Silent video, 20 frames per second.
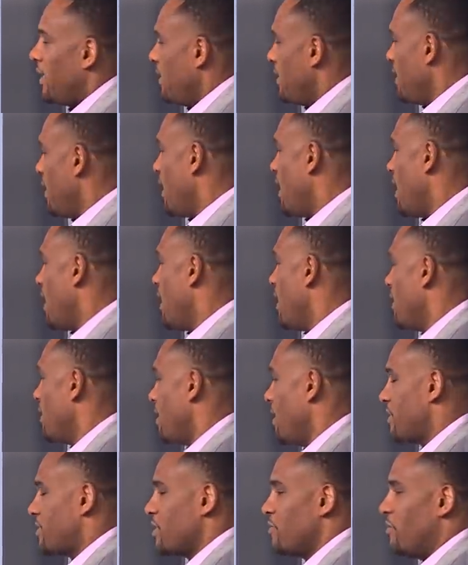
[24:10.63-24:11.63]
there? Yeah, it,
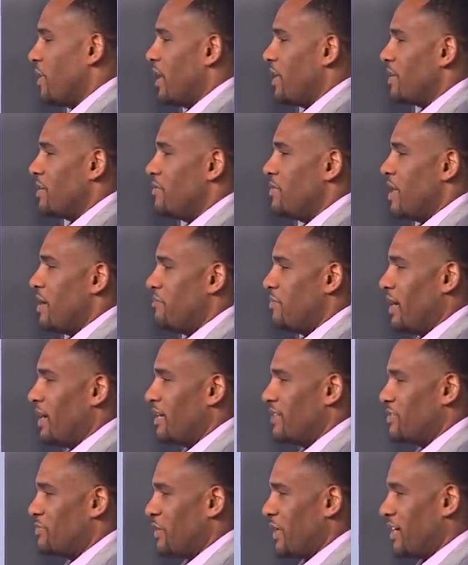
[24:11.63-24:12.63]
it's a butt. That butt
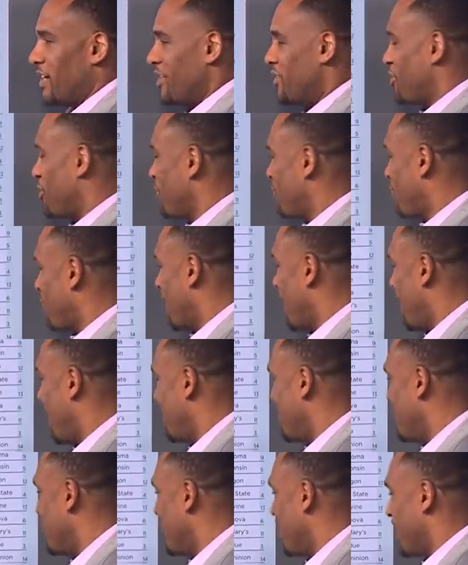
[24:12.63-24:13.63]
is because you're playing
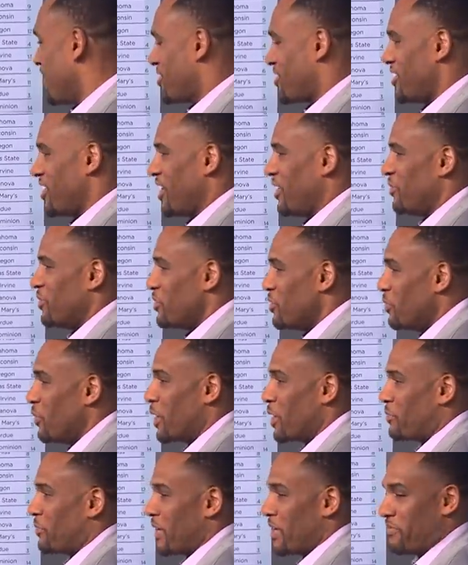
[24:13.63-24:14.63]
U N C. When you want
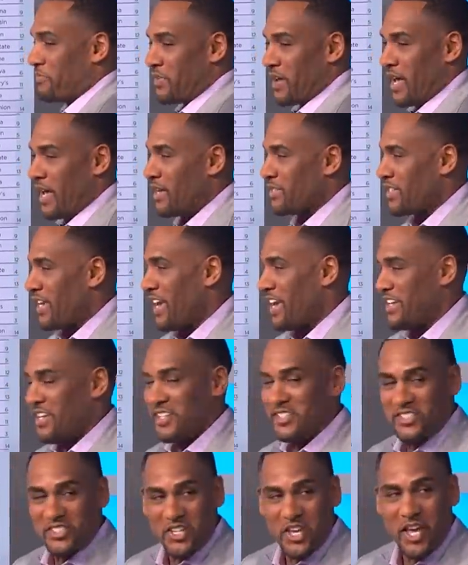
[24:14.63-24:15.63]
to play fast, Andy
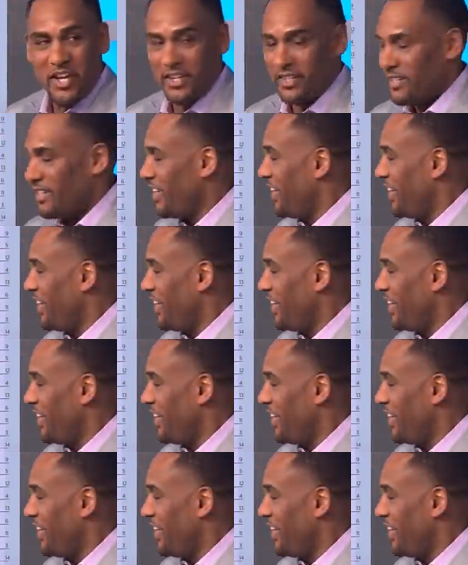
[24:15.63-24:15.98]
said it,